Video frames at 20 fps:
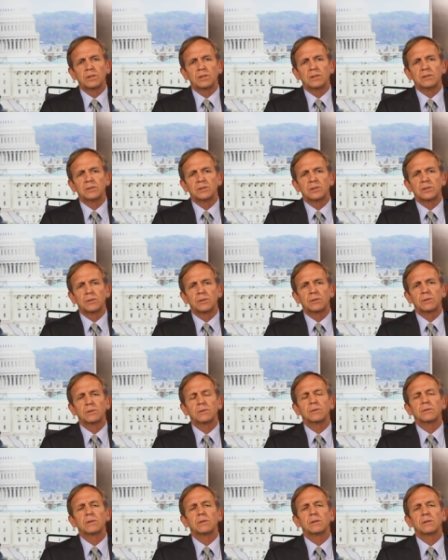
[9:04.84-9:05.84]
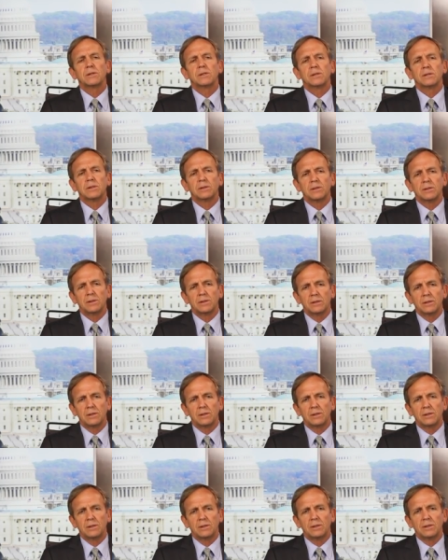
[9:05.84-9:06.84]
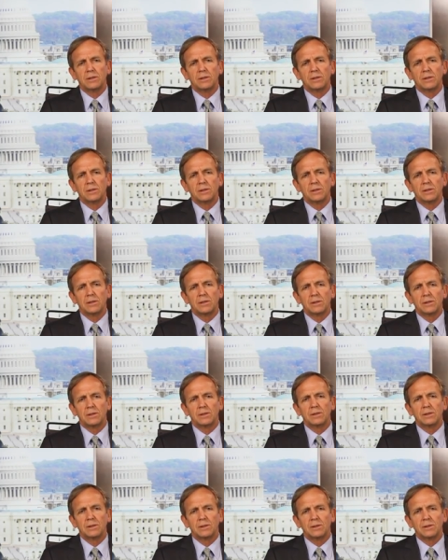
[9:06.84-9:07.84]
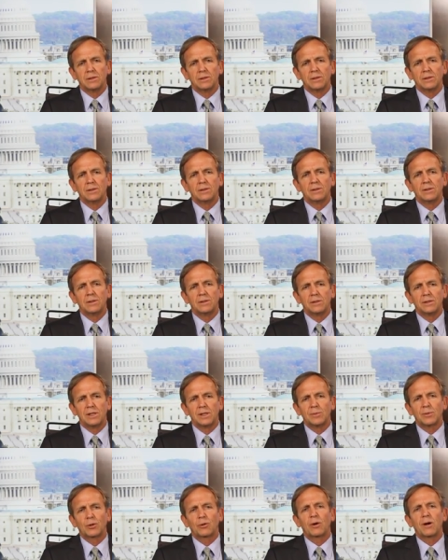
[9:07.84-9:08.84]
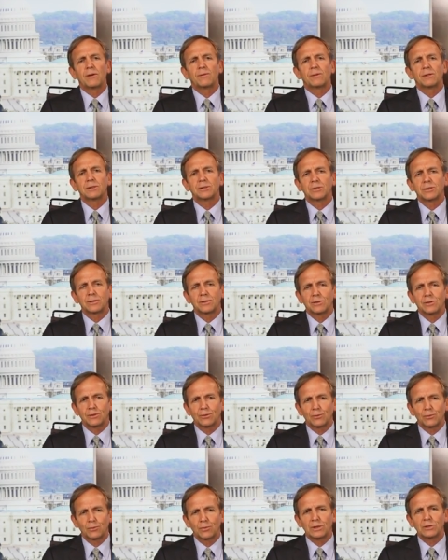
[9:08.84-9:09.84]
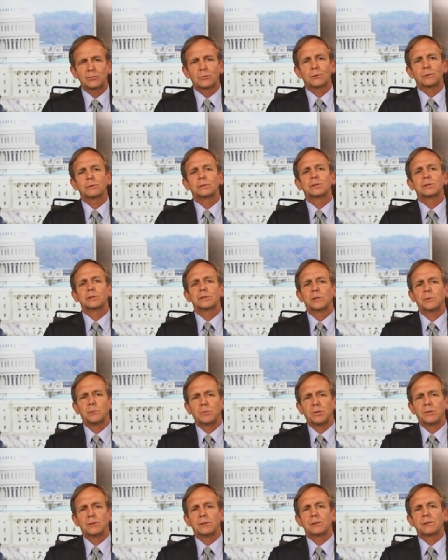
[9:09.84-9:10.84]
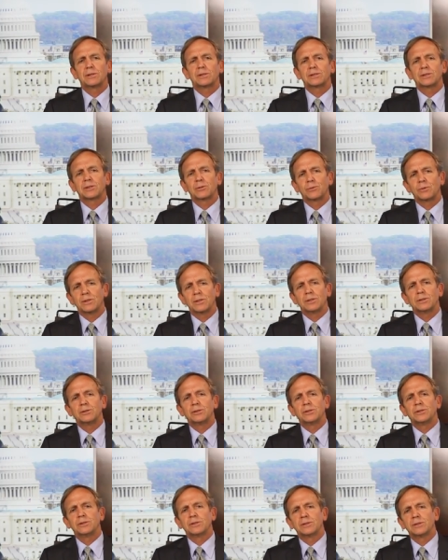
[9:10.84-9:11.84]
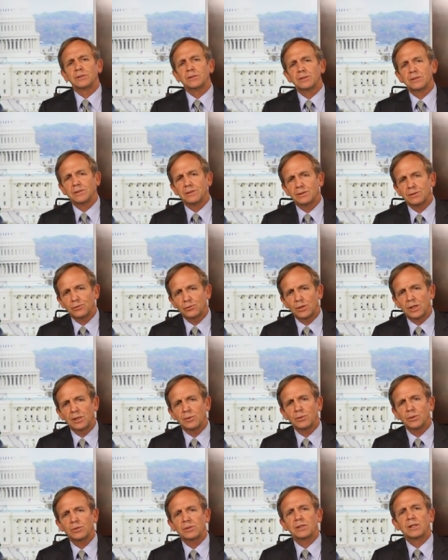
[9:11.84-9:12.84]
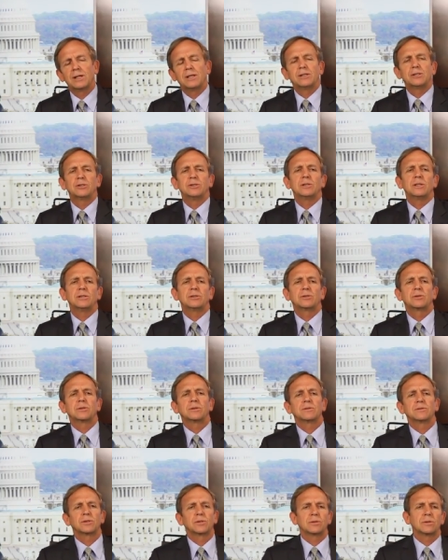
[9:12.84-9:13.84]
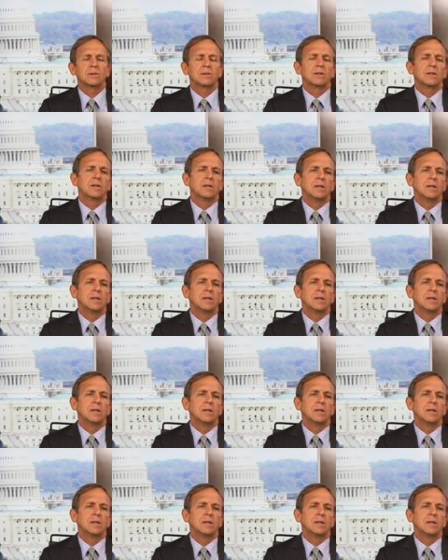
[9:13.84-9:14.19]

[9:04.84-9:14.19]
to consider the, the demographics, the resources, the politics, the religions, the tribal clannish nature of certain